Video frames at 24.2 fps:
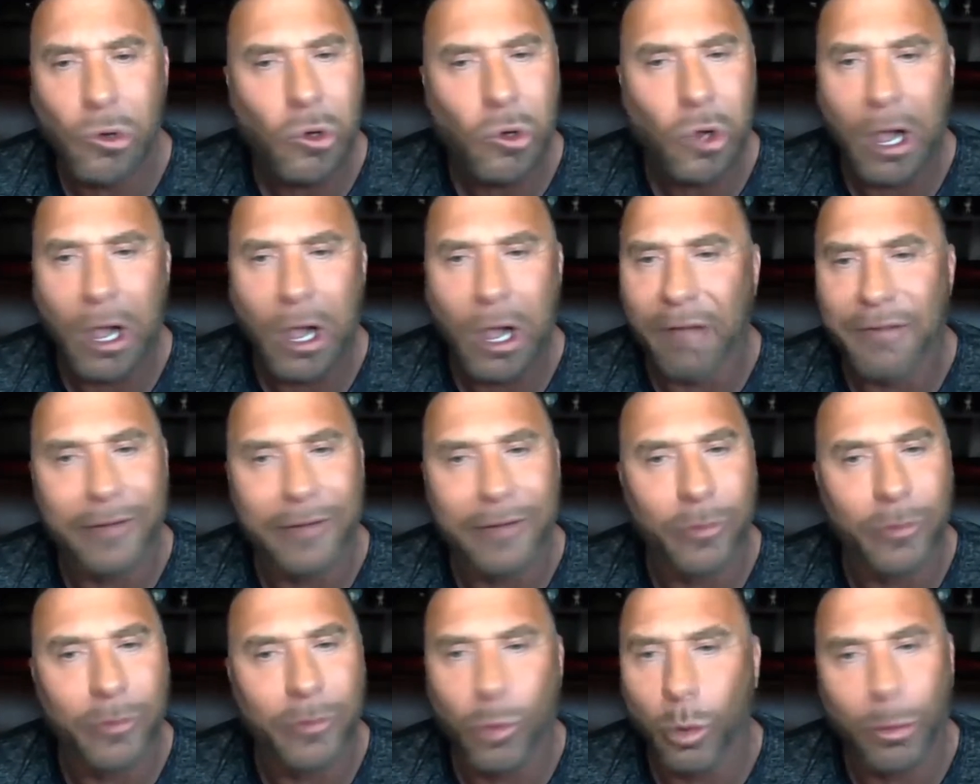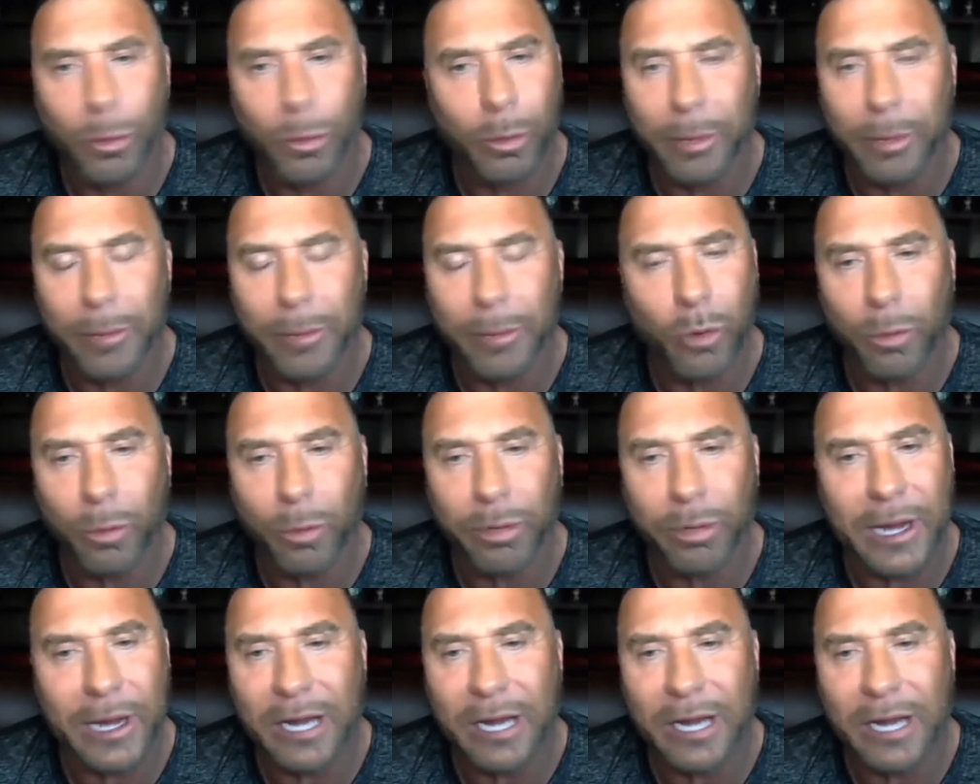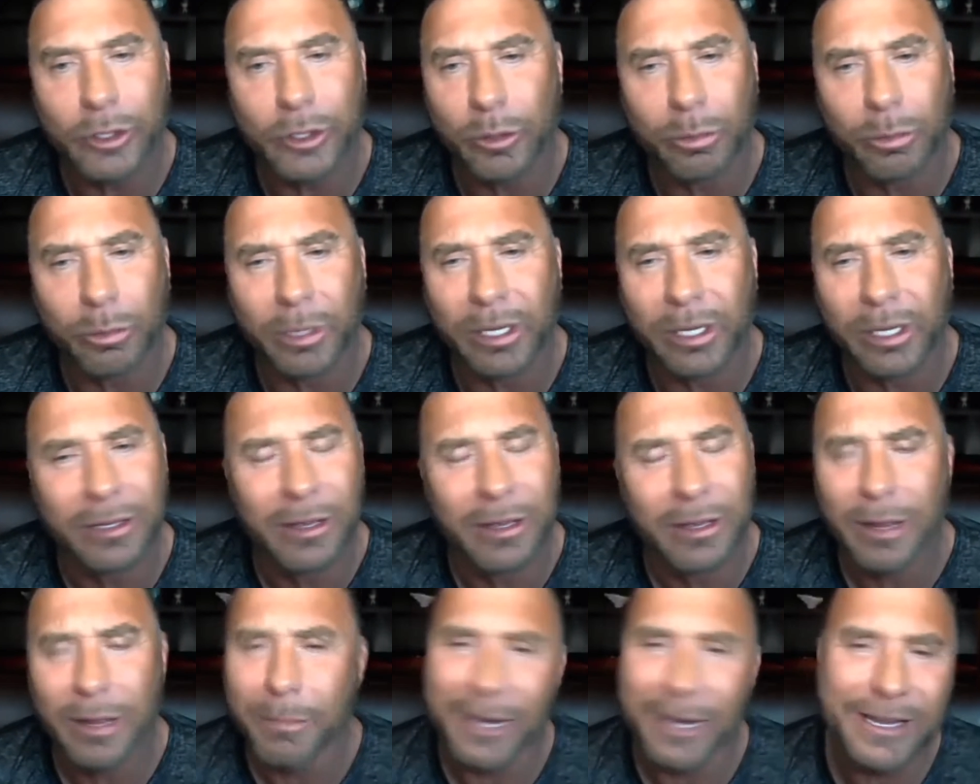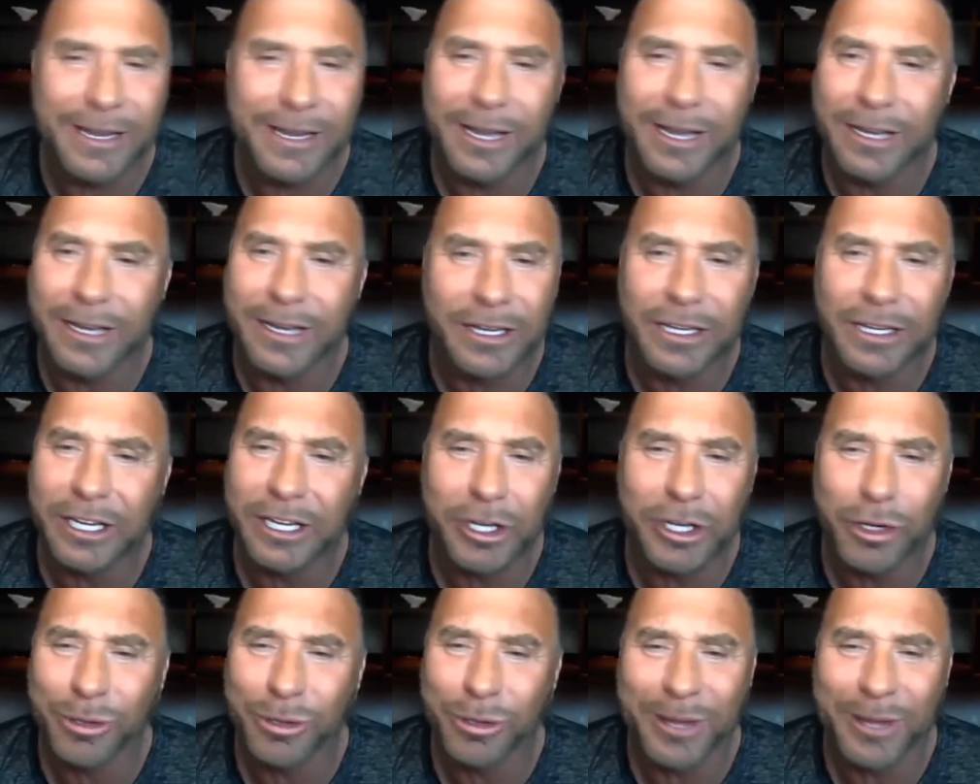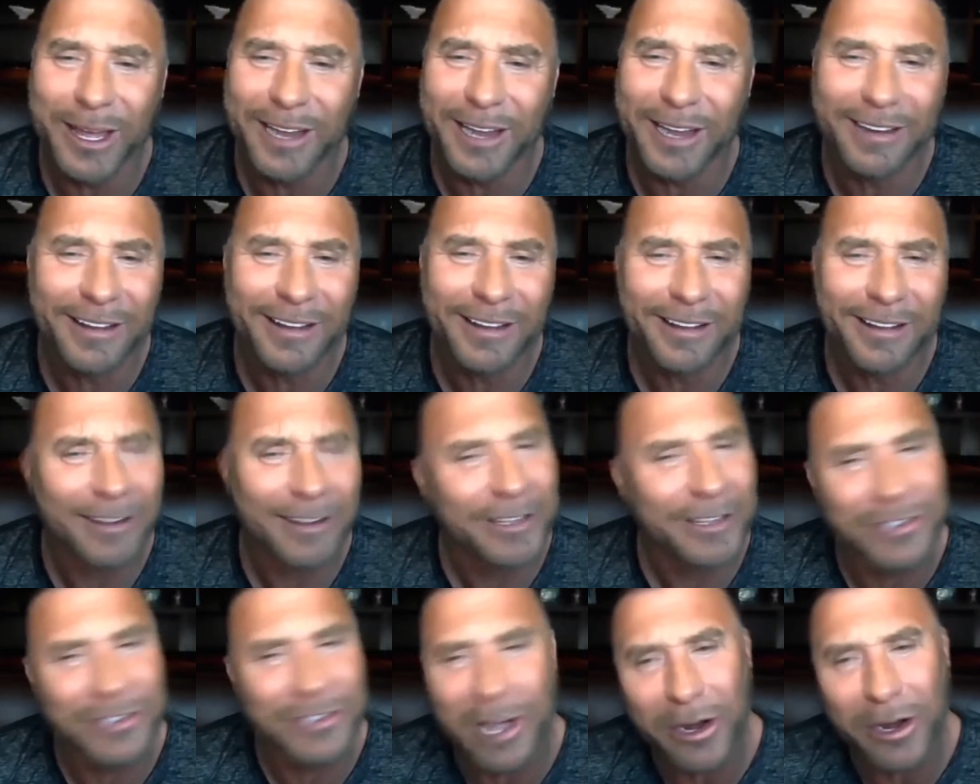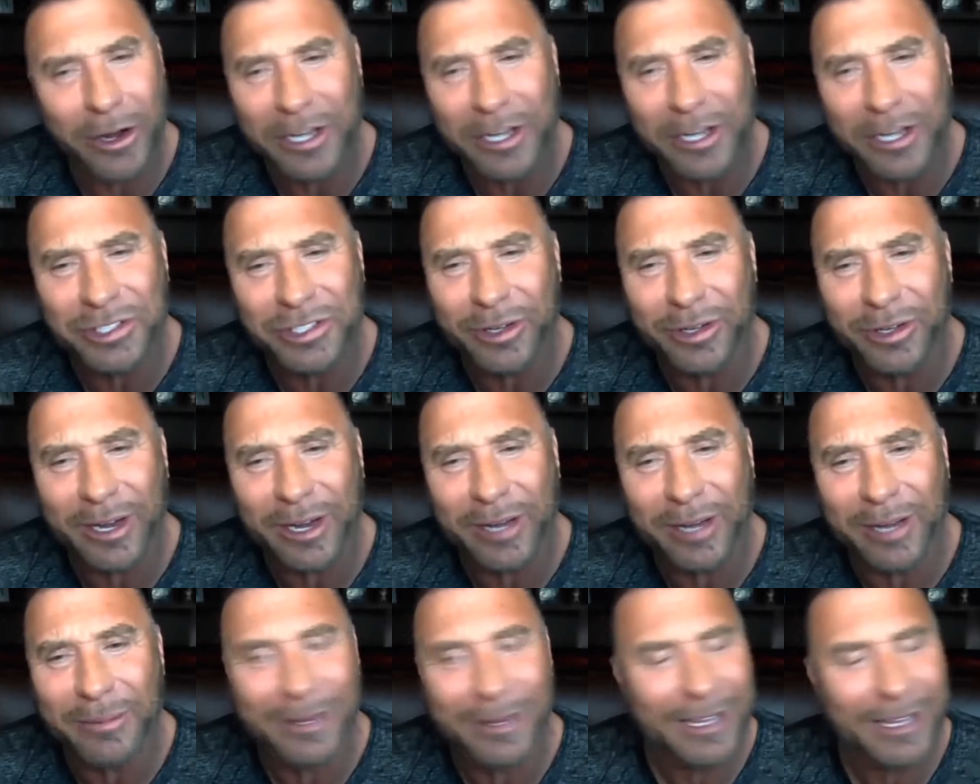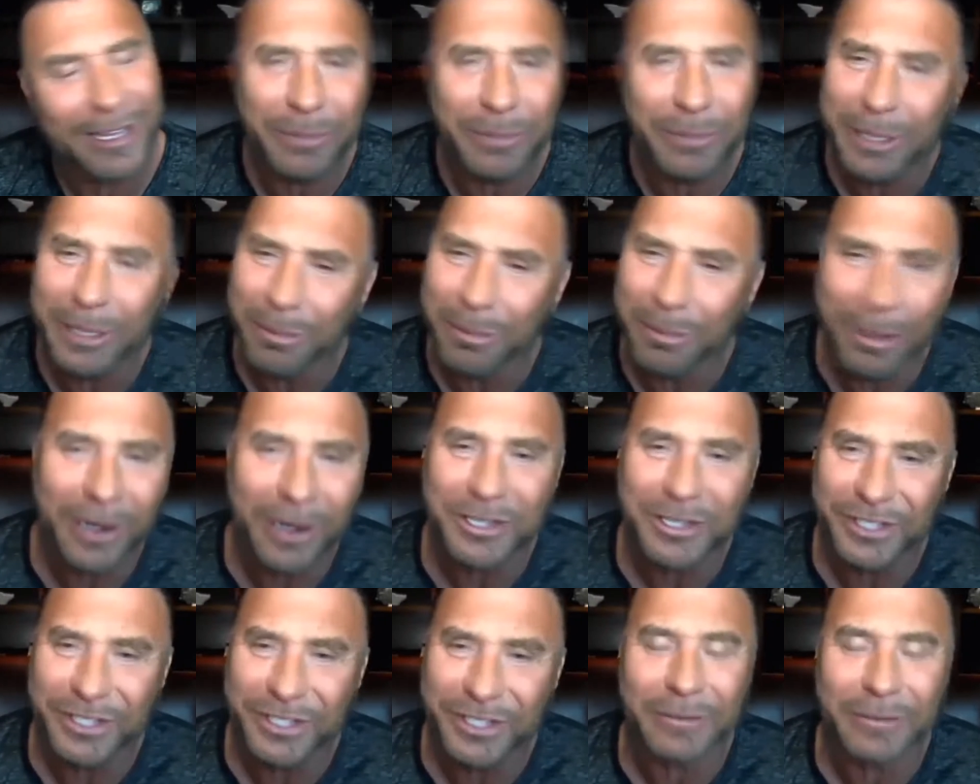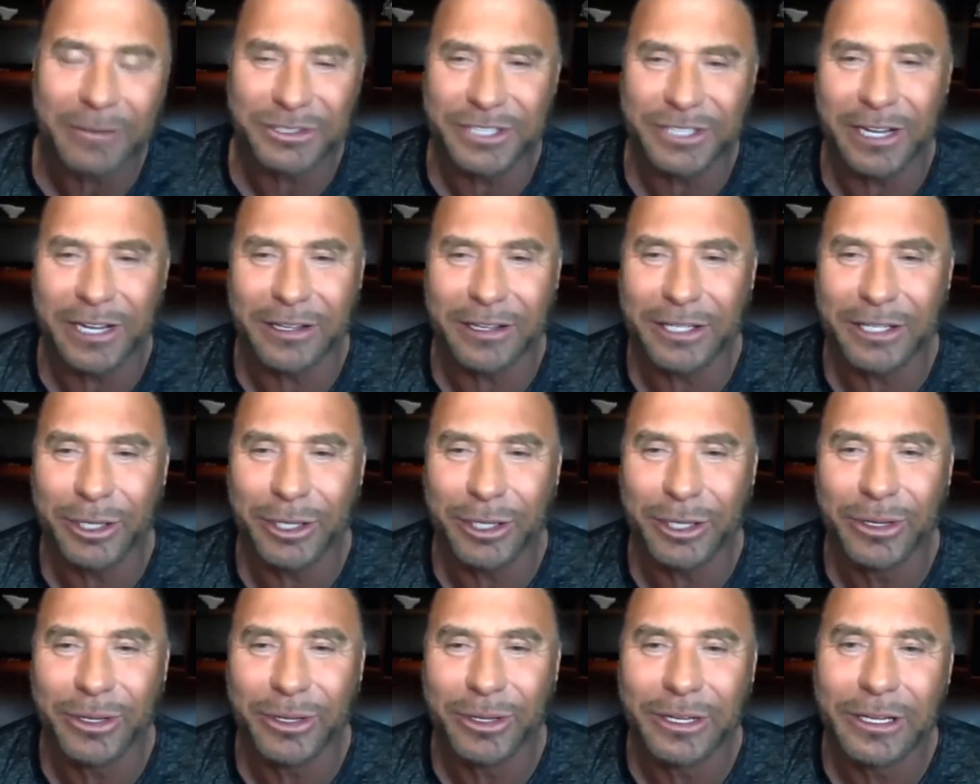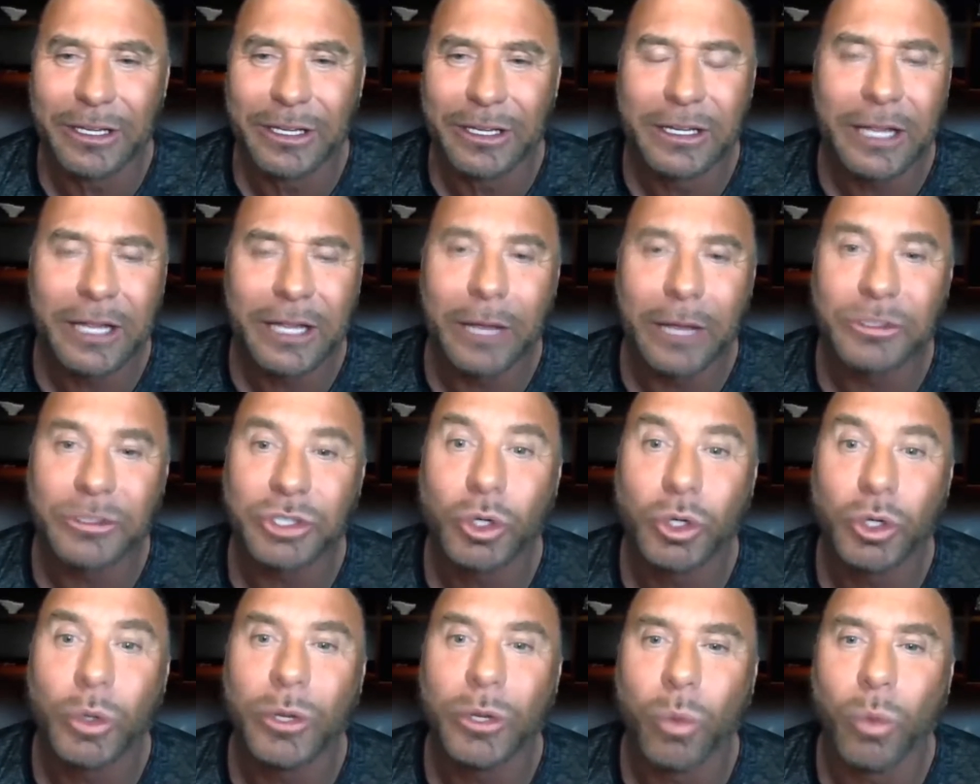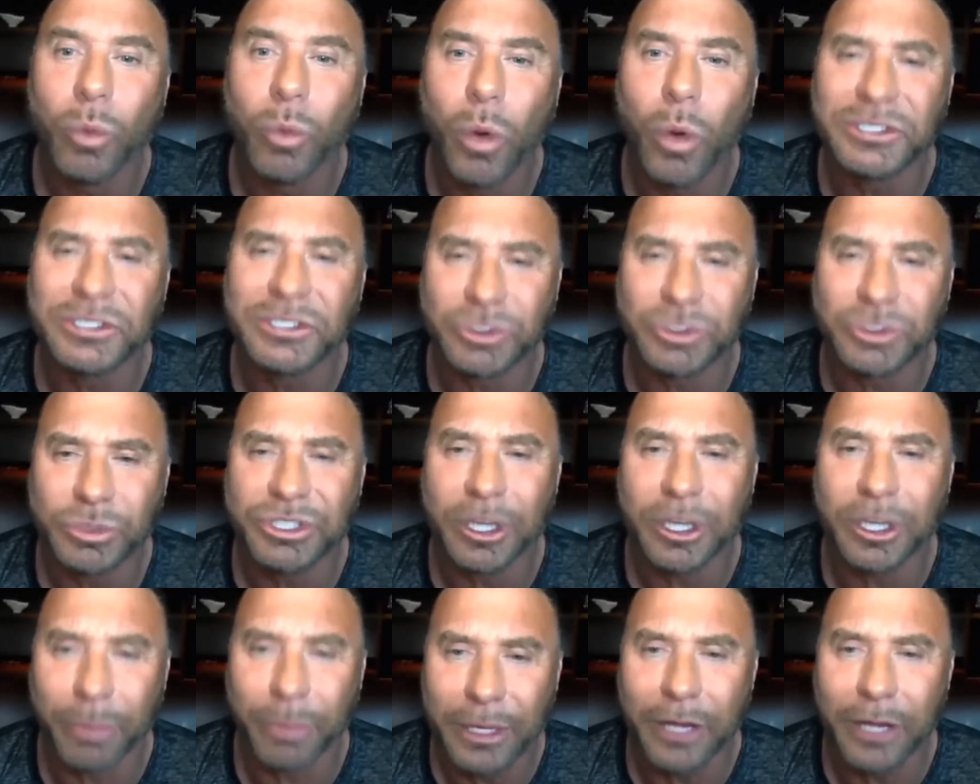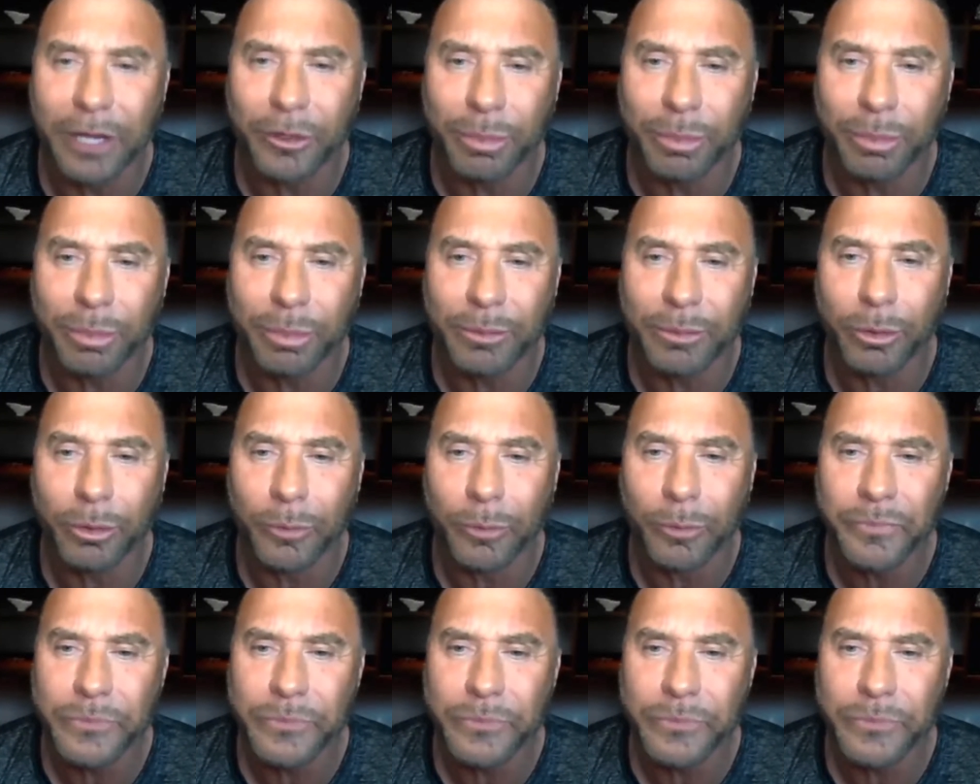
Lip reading: I've never been more proud of a human being. My dad didn't need to do that. It's not on Instagram. He'd be embarrassed that I was telling you. It was who he was helping other people.